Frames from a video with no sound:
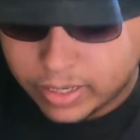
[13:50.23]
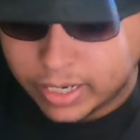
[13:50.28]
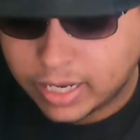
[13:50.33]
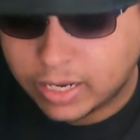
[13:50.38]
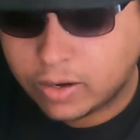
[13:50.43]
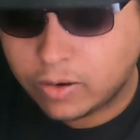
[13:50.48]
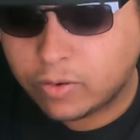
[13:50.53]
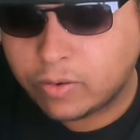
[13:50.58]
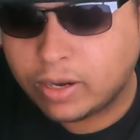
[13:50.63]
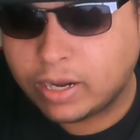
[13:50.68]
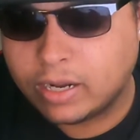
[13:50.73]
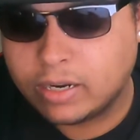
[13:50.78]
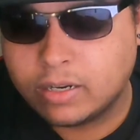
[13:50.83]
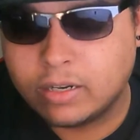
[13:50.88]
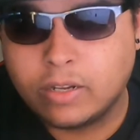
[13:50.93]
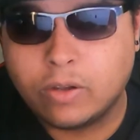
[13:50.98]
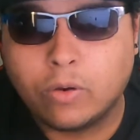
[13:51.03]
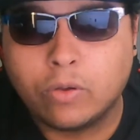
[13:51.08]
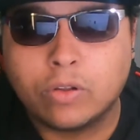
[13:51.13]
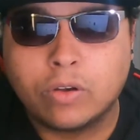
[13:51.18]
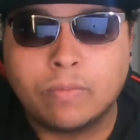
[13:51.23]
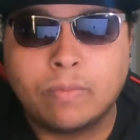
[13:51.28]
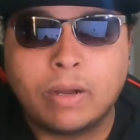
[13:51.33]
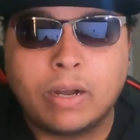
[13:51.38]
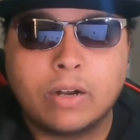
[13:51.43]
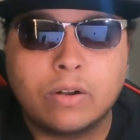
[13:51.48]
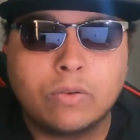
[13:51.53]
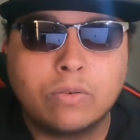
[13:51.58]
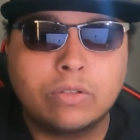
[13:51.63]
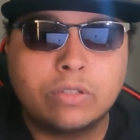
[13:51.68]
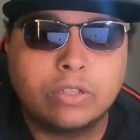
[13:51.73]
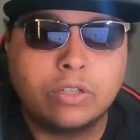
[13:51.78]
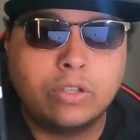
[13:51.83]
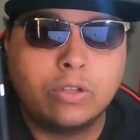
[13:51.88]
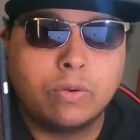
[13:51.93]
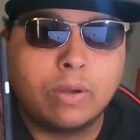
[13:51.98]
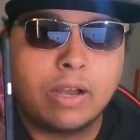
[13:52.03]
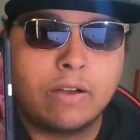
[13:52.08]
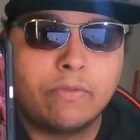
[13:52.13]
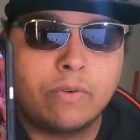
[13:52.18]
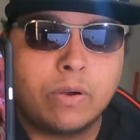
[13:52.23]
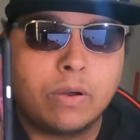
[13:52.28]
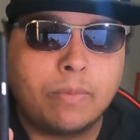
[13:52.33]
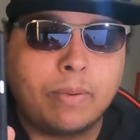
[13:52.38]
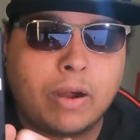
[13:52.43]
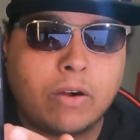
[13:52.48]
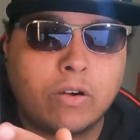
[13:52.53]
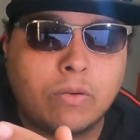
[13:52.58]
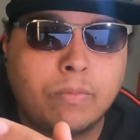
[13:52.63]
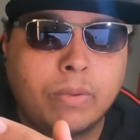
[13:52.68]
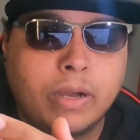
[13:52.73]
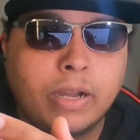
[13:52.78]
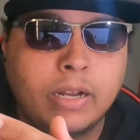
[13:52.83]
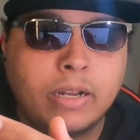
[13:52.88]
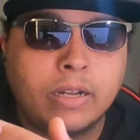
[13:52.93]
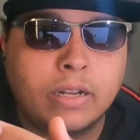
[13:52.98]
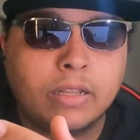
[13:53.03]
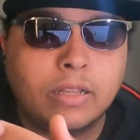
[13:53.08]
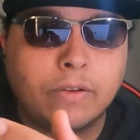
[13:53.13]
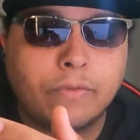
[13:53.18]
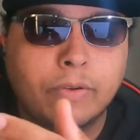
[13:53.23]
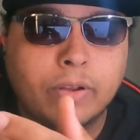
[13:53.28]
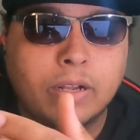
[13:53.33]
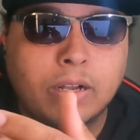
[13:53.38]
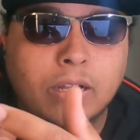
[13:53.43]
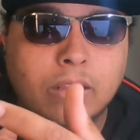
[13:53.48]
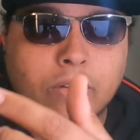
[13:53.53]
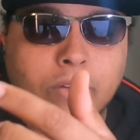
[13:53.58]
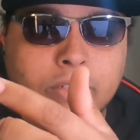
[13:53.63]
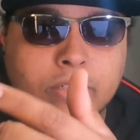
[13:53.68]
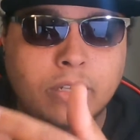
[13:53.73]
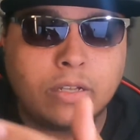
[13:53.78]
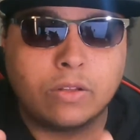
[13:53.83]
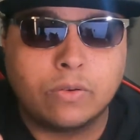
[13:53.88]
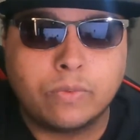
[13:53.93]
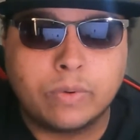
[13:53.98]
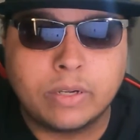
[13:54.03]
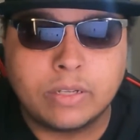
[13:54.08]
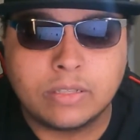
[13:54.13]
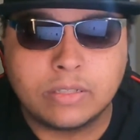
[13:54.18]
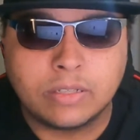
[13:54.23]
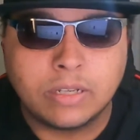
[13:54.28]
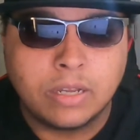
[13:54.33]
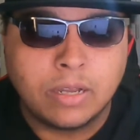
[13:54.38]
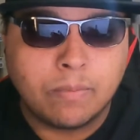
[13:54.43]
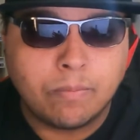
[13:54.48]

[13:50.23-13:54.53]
how on the older models you do have a power button in a different color as the other ones,